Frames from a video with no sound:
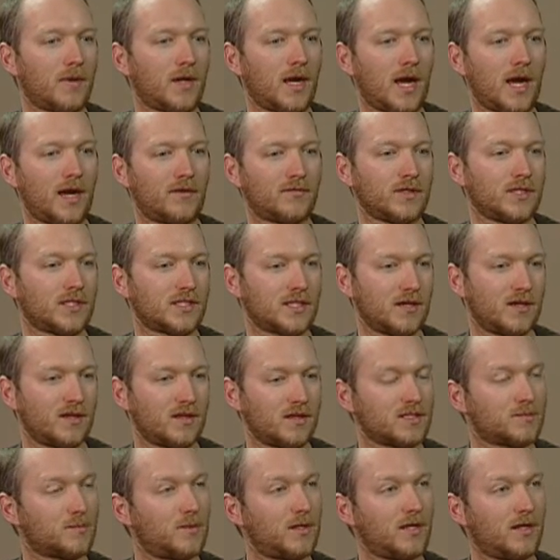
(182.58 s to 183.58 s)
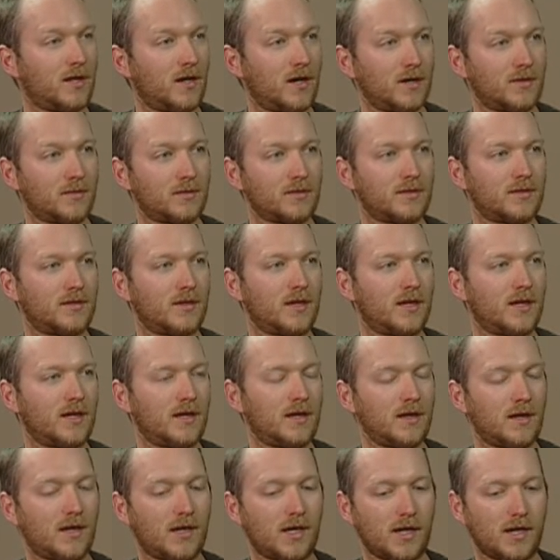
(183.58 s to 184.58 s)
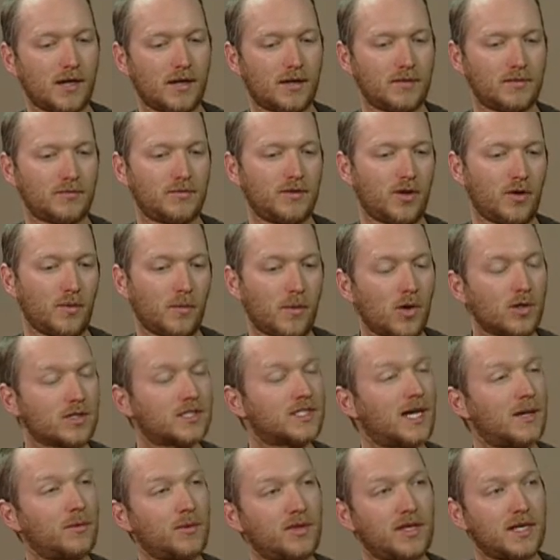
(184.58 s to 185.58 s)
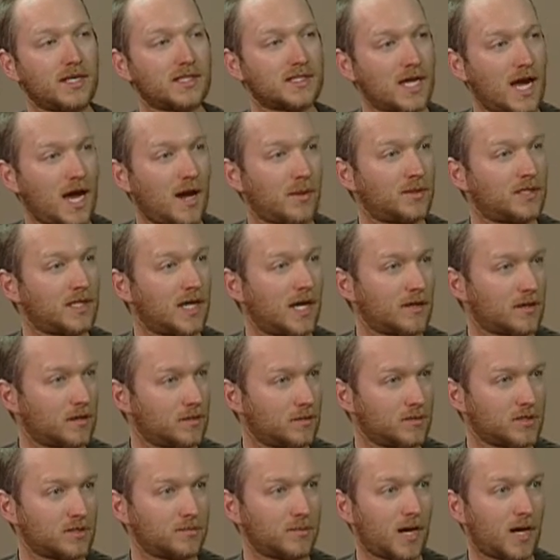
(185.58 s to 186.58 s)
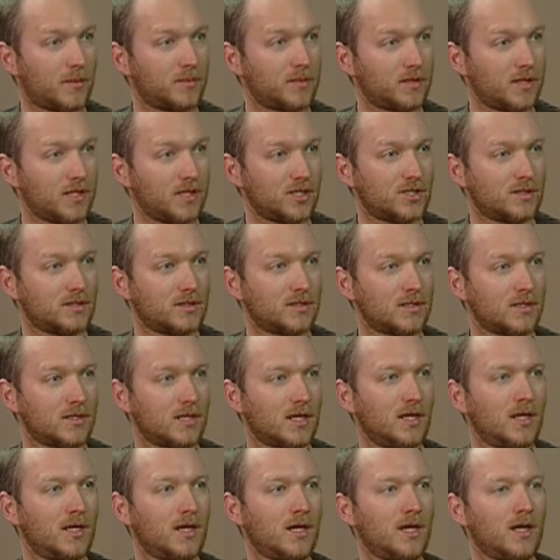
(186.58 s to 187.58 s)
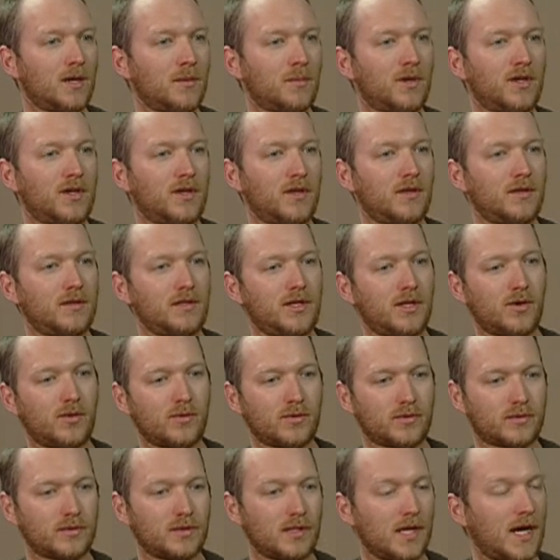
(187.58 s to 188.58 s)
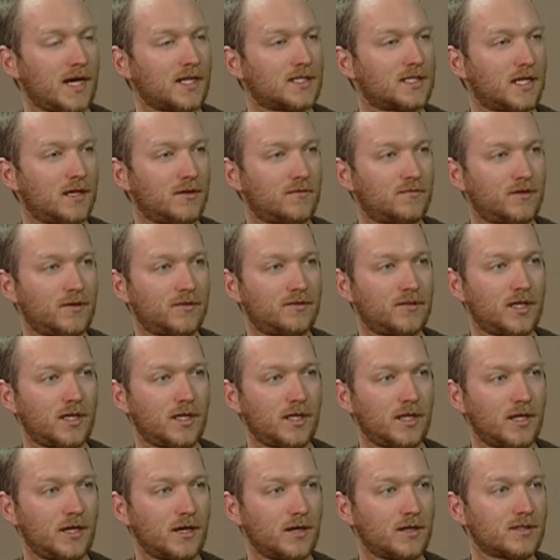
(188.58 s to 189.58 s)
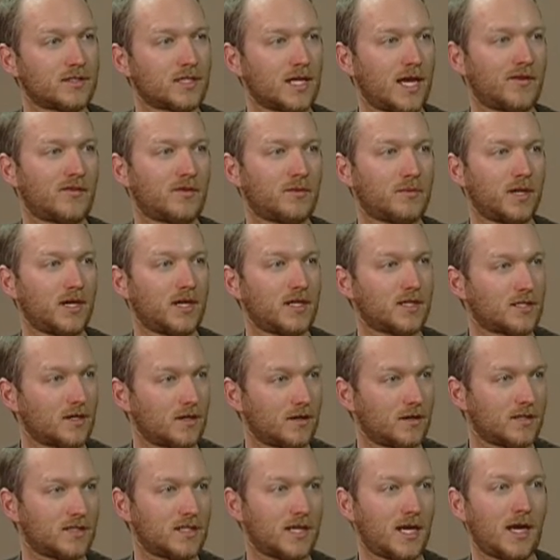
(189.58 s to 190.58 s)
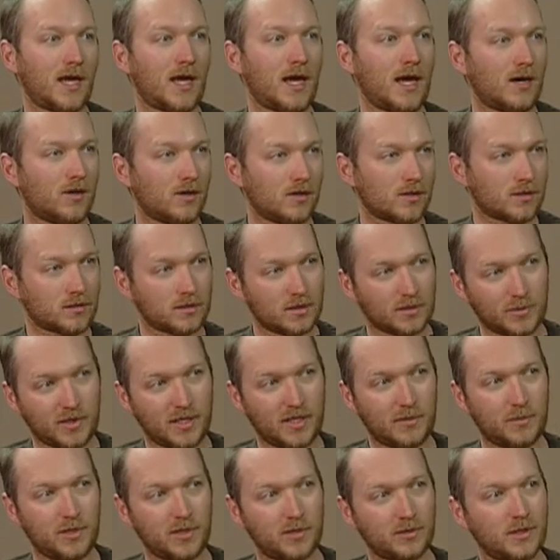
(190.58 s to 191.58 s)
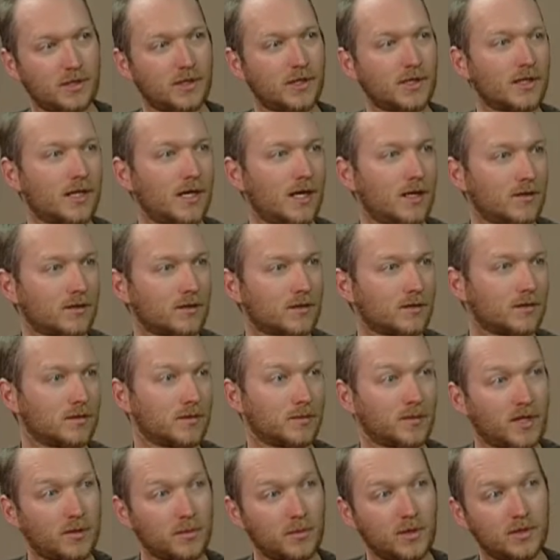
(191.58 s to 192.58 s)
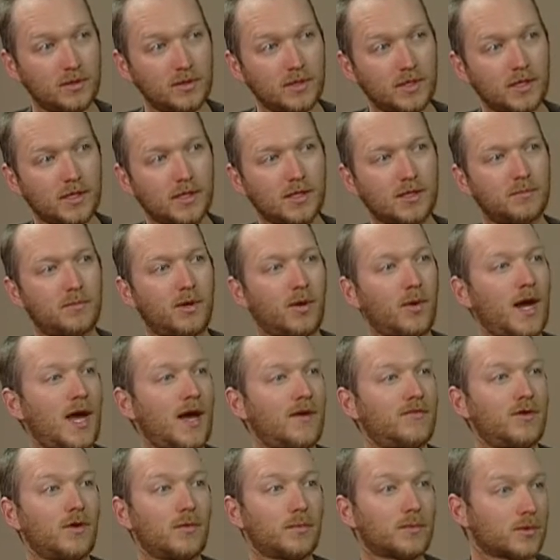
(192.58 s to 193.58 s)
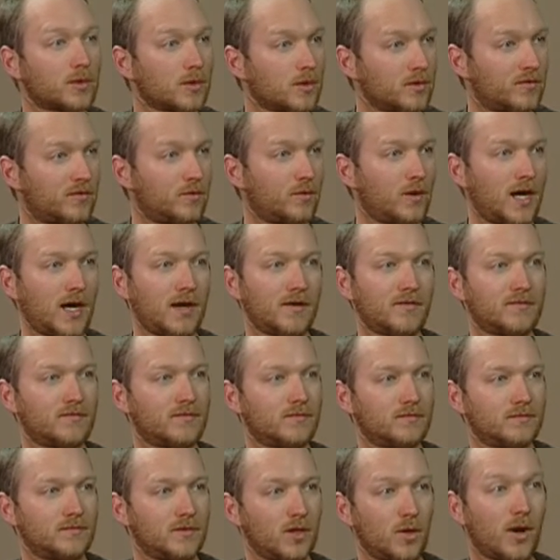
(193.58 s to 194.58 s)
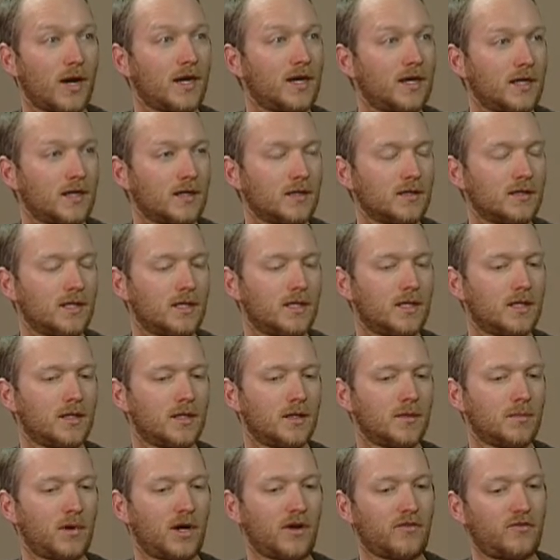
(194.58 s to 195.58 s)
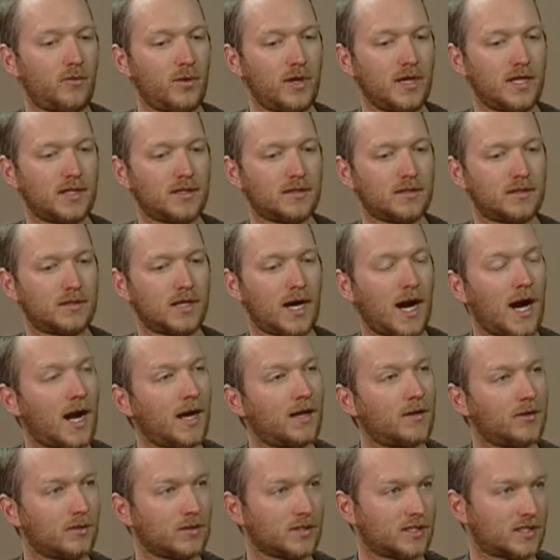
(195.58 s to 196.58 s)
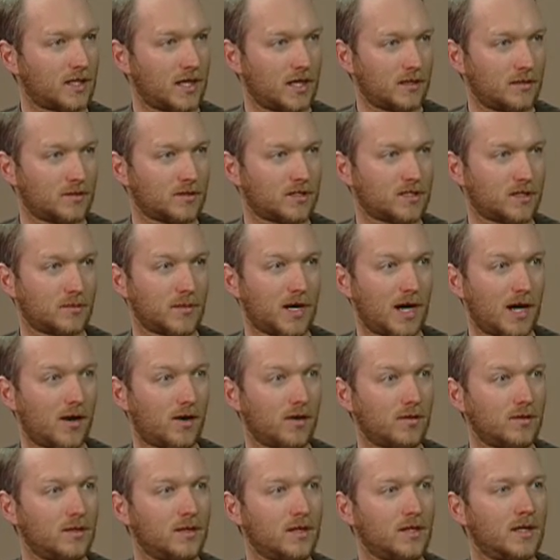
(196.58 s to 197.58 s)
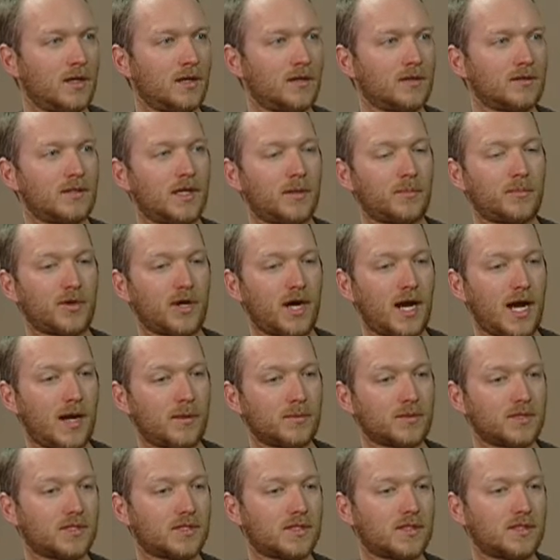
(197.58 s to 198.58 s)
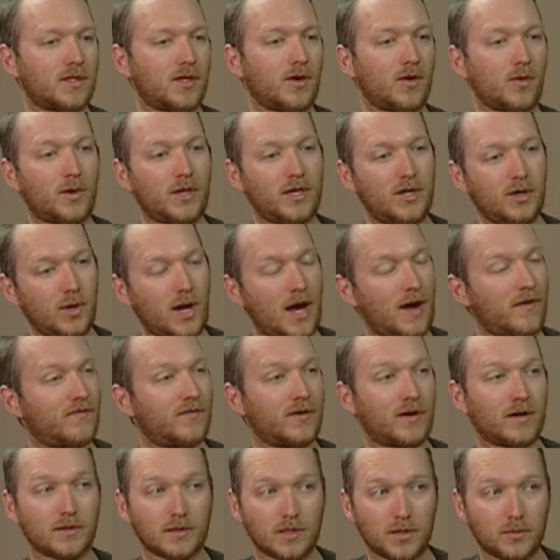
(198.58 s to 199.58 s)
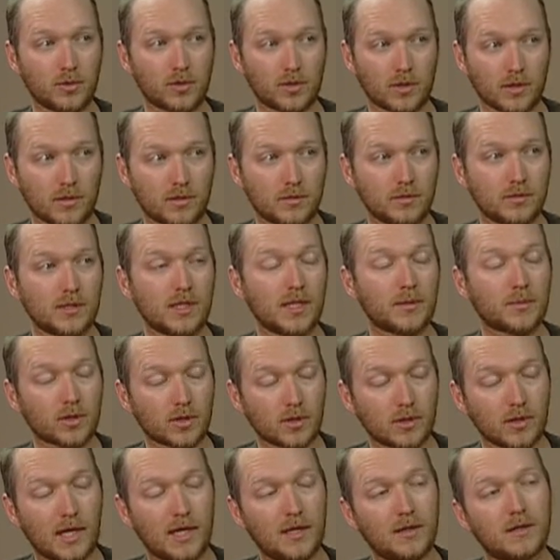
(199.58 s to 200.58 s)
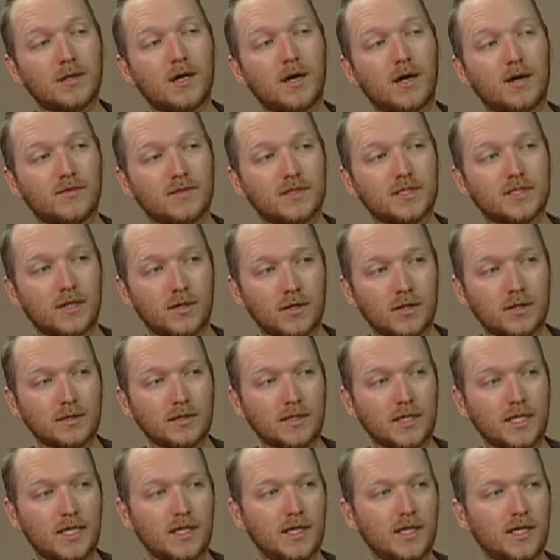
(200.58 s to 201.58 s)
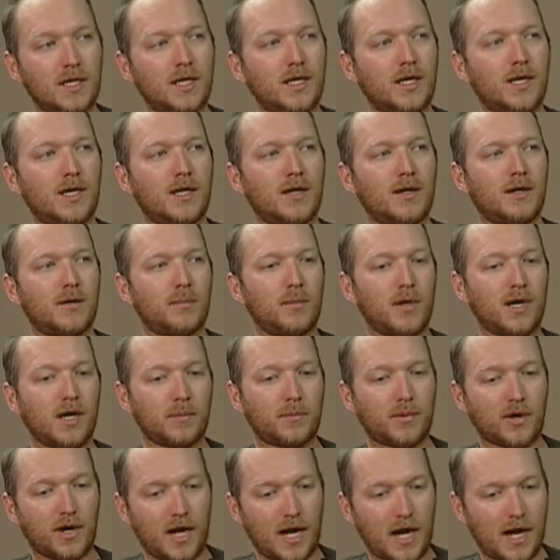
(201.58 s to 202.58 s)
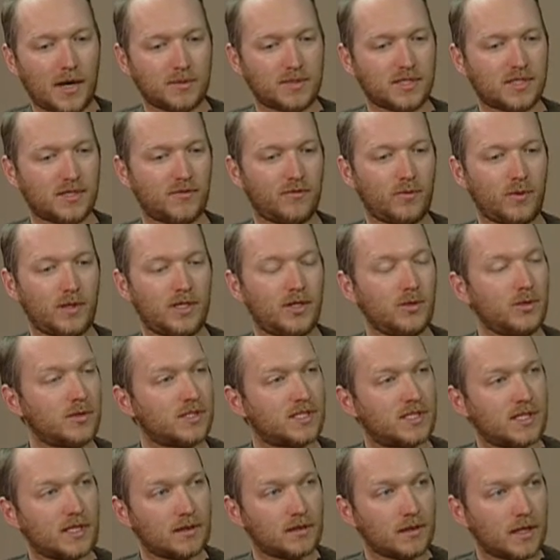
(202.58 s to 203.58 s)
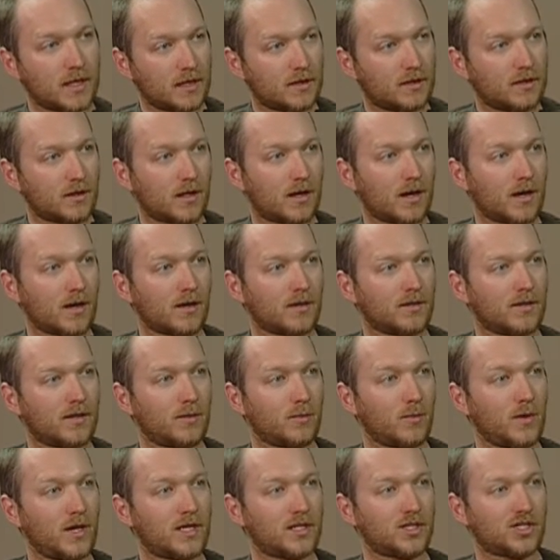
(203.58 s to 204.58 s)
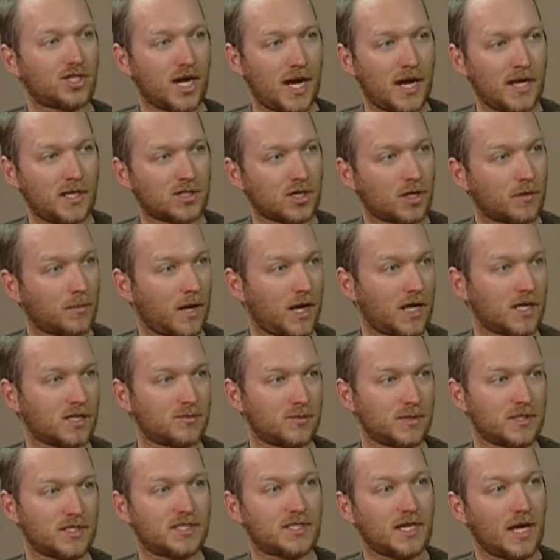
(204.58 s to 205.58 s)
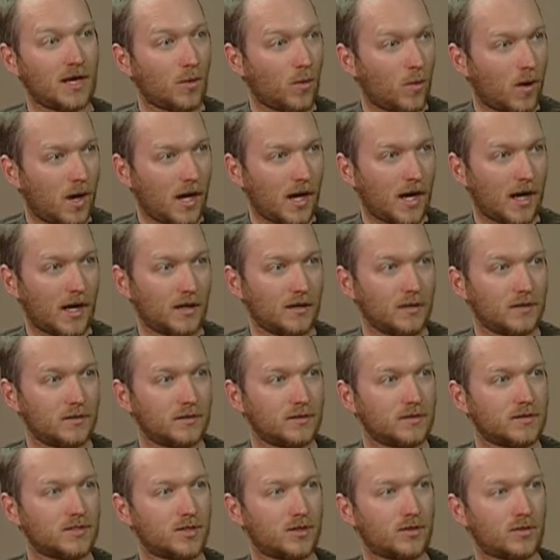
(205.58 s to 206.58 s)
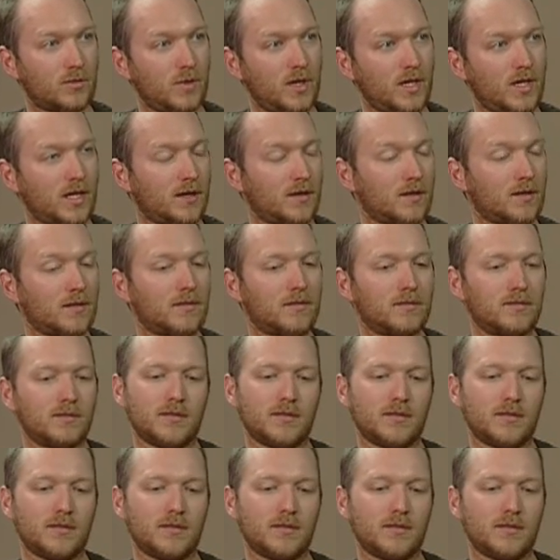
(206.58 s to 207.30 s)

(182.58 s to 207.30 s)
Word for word: Every study that's been done, most of the time we think it's habitat that limits populations, but over the last 10, 15 years, everybody's starting to say elk are limiting mule deer, elk are limiting mule deer, but we have no proof, we have no idea. But if we can tie those together somehow, then perhaps we do have very liberal elk harvest currently, but perhaps if we do see a link there, then we can change our management statewide so that we can